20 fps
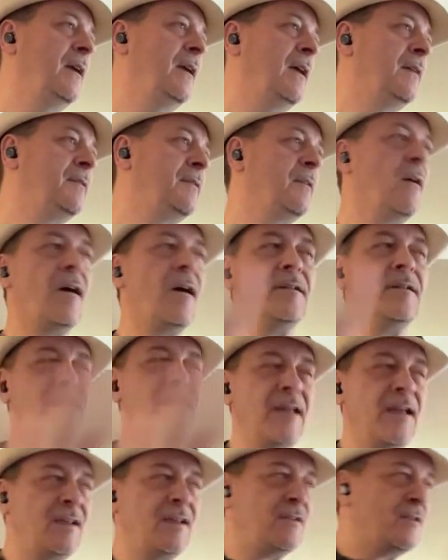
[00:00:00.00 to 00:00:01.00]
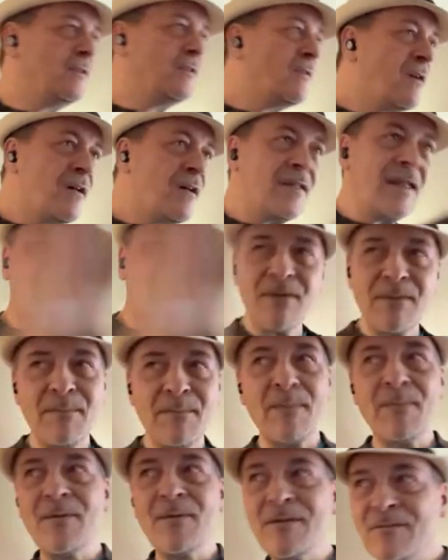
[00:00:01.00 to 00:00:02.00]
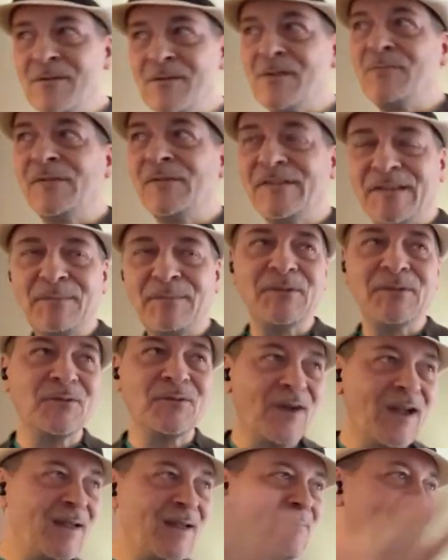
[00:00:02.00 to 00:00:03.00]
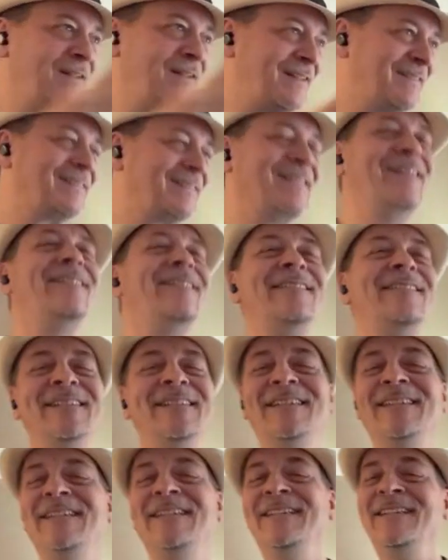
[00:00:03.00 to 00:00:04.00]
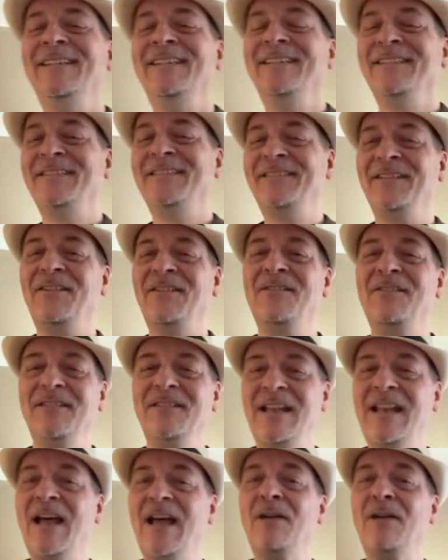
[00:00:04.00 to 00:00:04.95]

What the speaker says: I said on stage, all that one. Remember, you want to be subscribed, please. So it